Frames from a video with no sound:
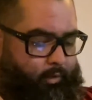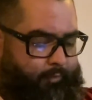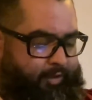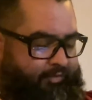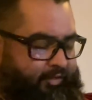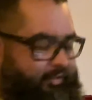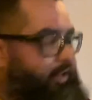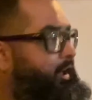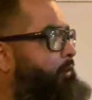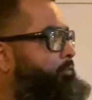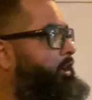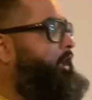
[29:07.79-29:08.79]
This is a,
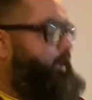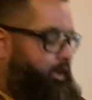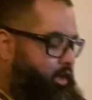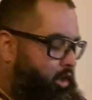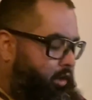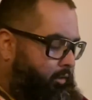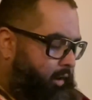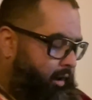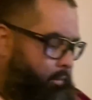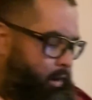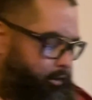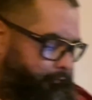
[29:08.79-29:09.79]
a really good uh,
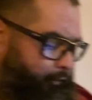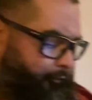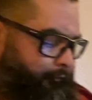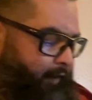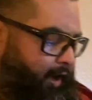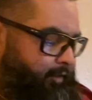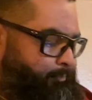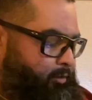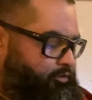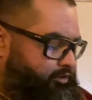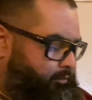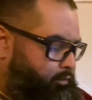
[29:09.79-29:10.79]
one for faith
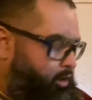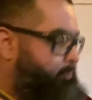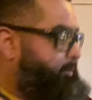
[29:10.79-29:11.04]
boosting, role